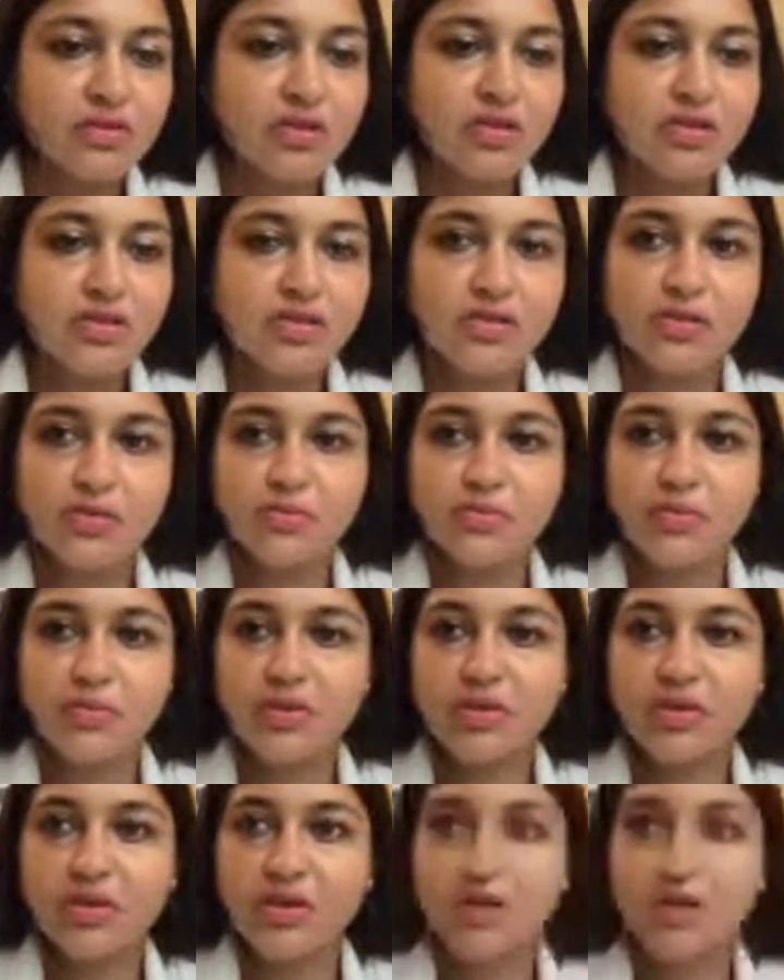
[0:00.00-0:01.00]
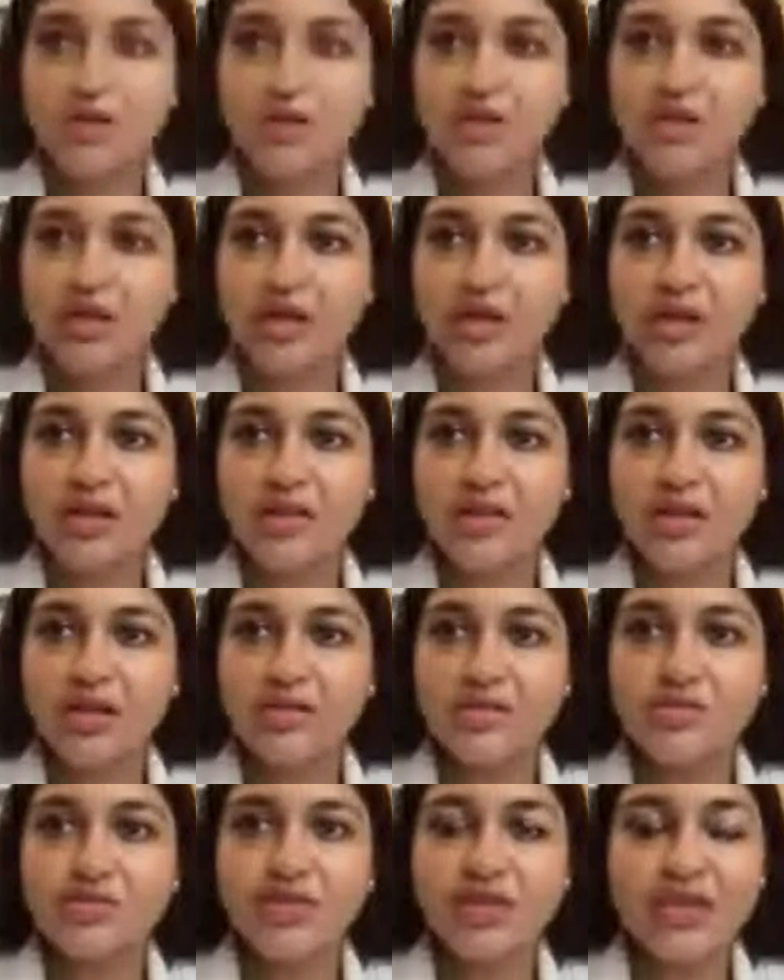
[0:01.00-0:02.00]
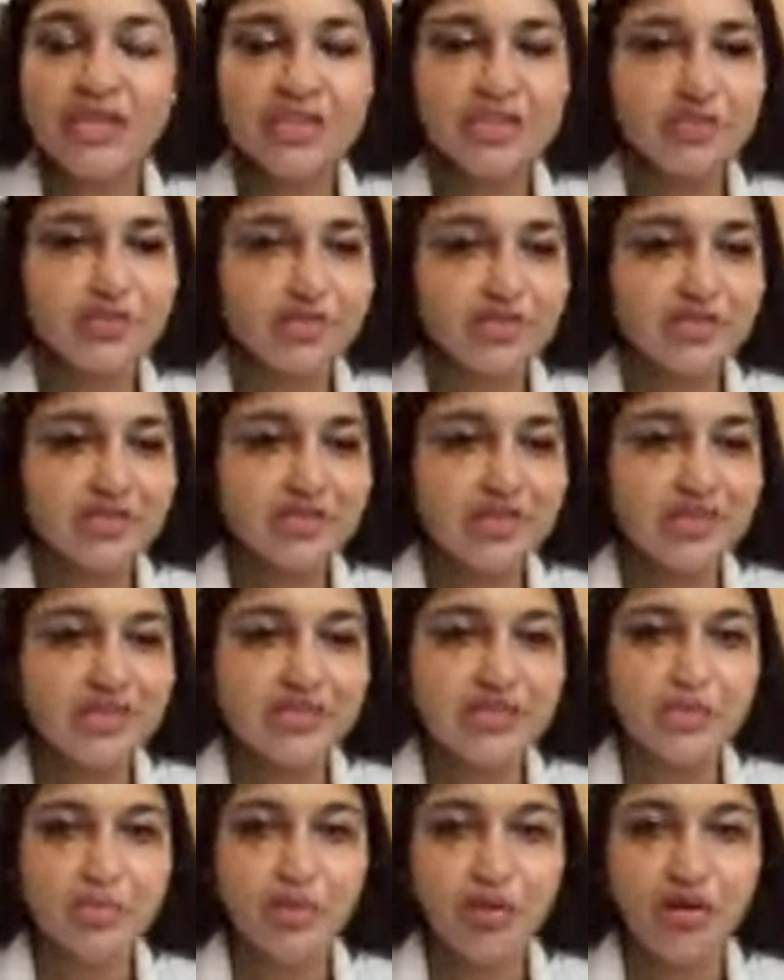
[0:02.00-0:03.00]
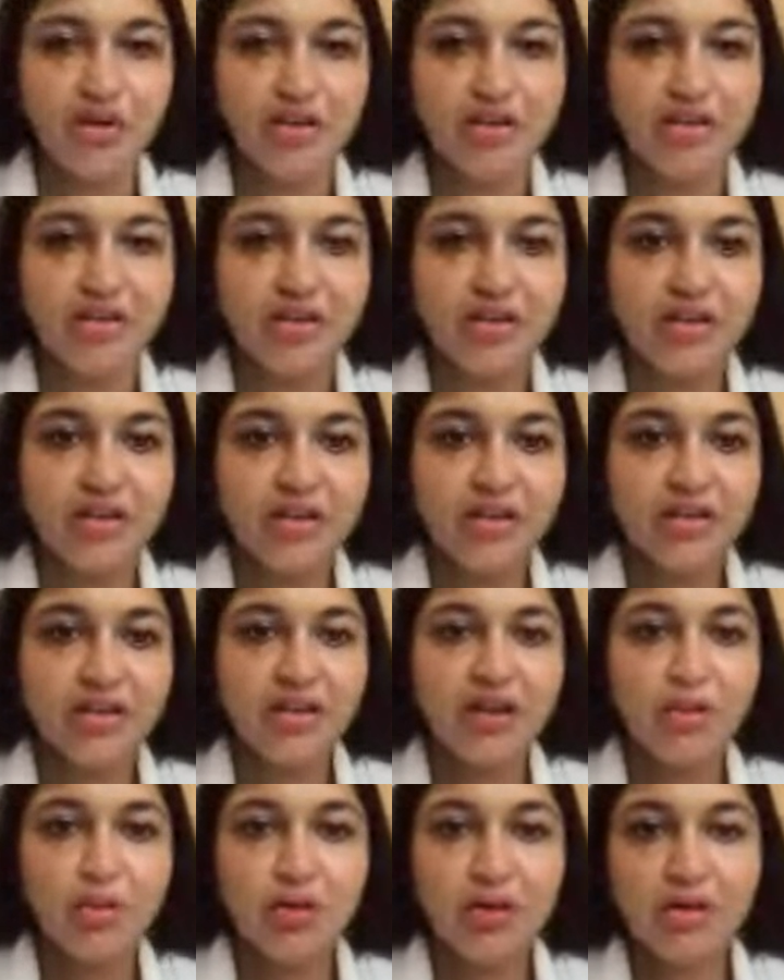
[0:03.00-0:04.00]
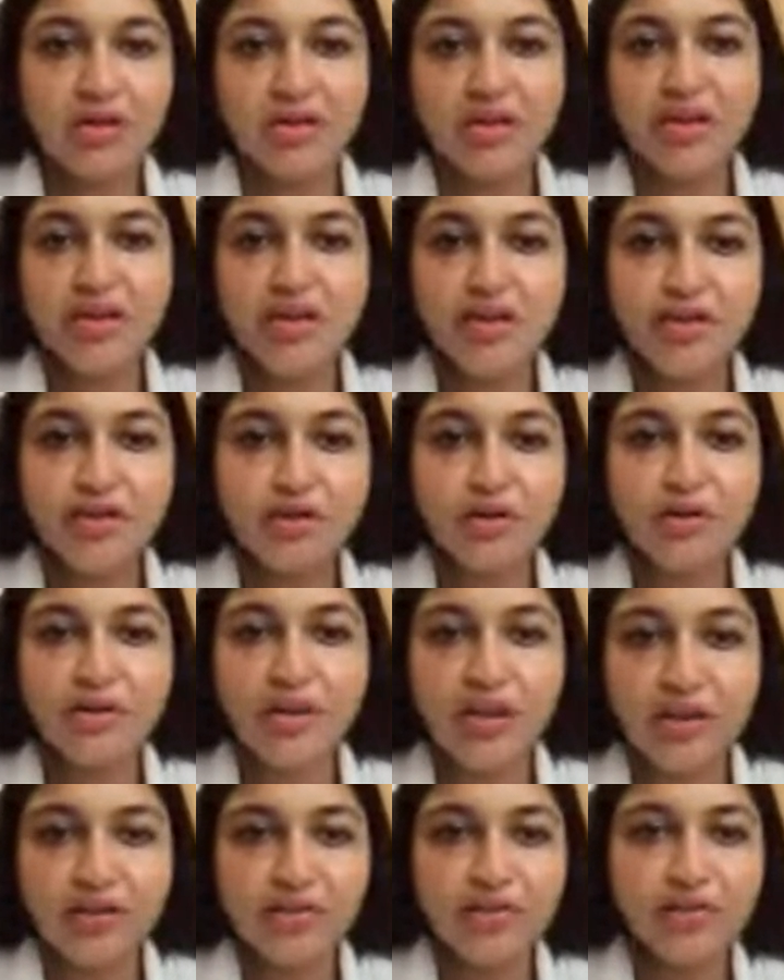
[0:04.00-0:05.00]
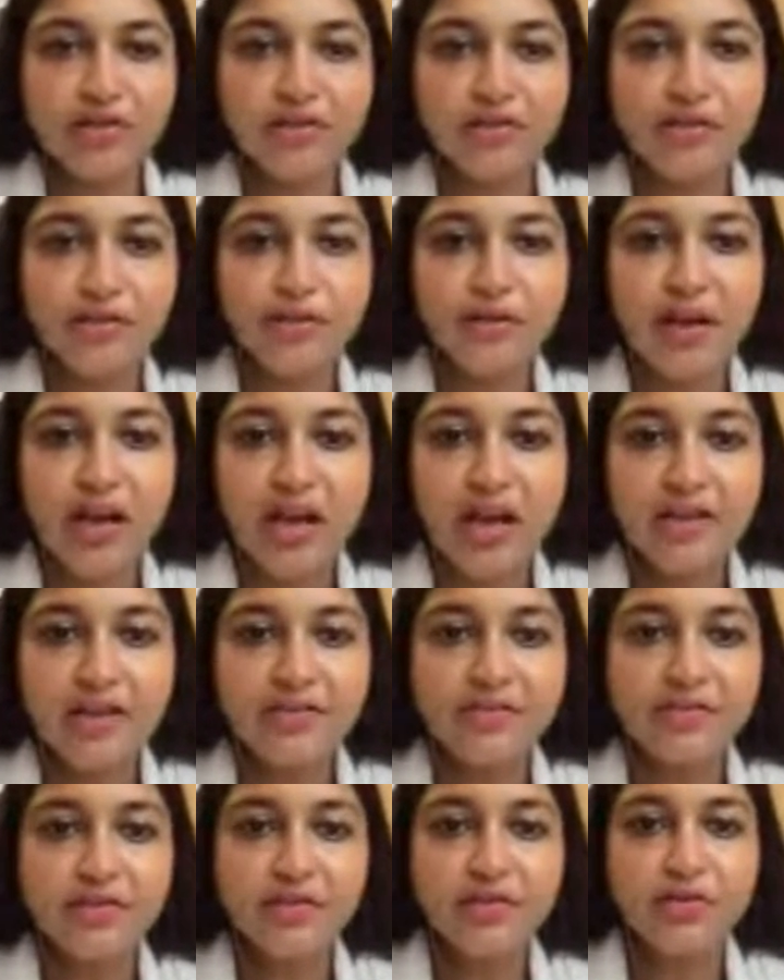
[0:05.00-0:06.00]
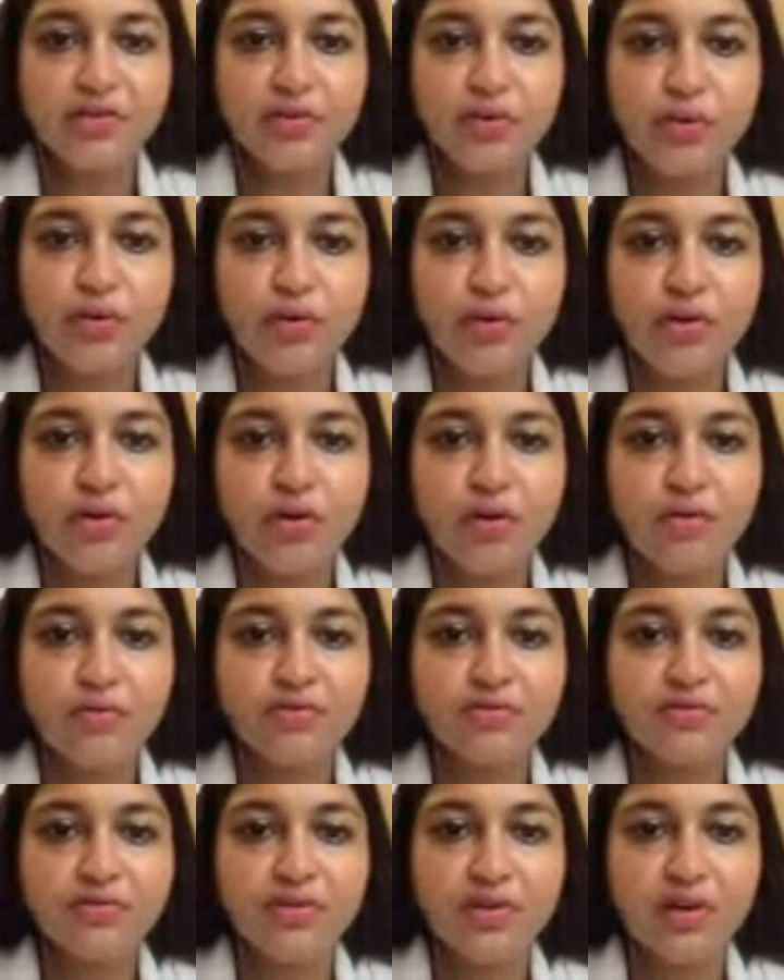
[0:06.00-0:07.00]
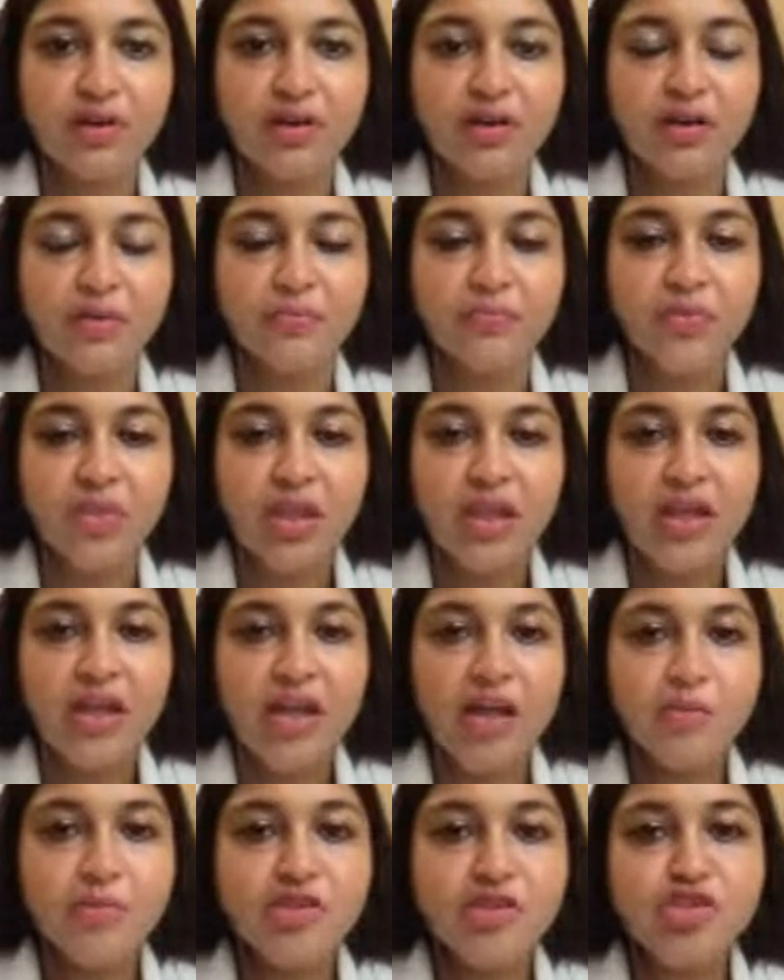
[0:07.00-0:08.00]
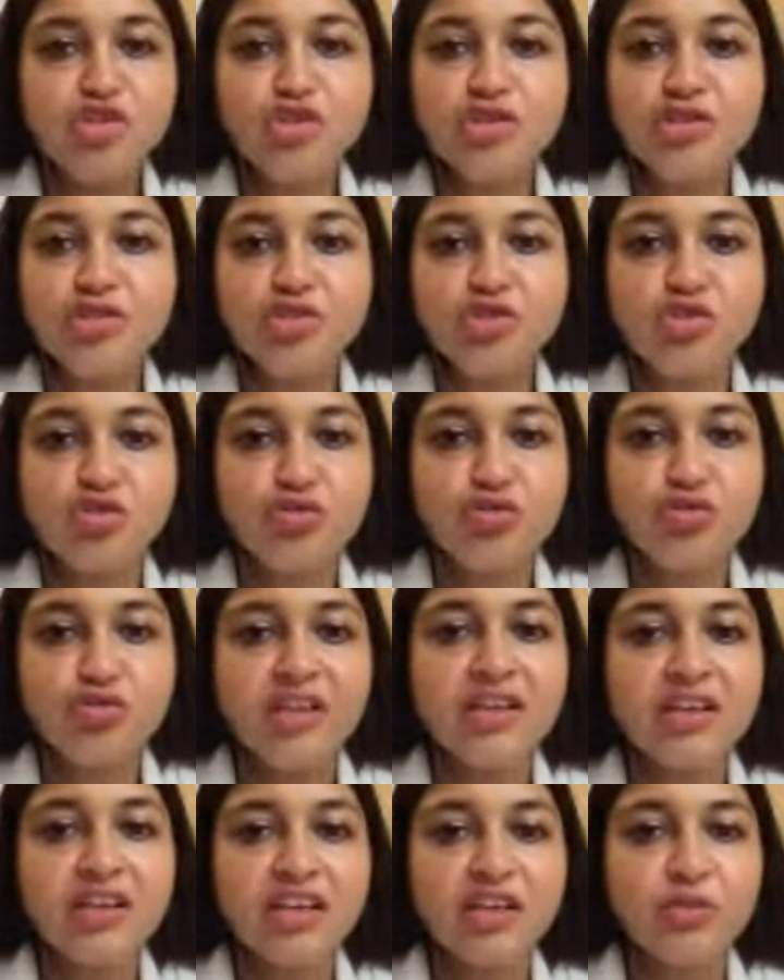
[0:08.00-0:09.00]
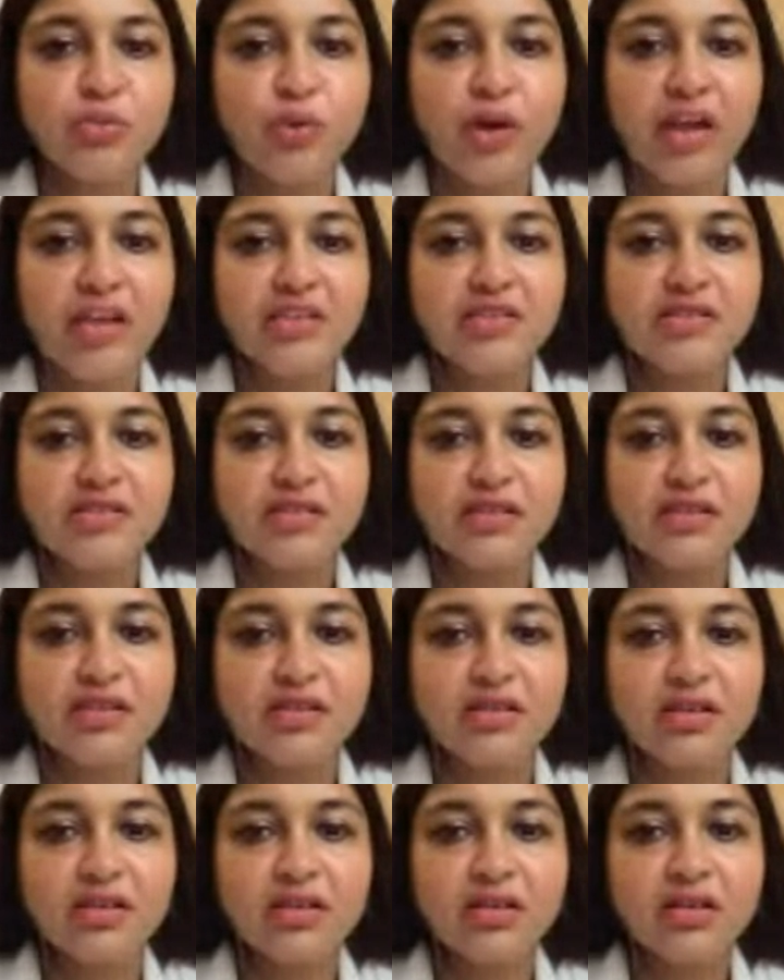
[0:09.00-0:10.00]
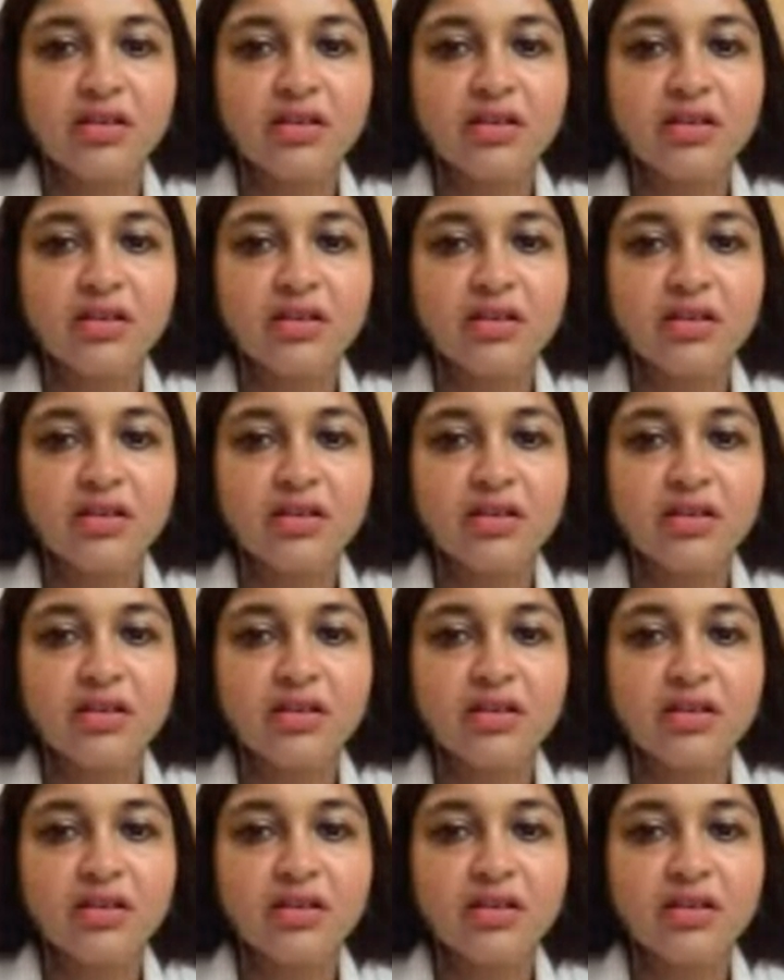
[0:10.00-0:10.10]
So that's very interesting, Simon. Now, early in your career, you had the role of emissions trading advisor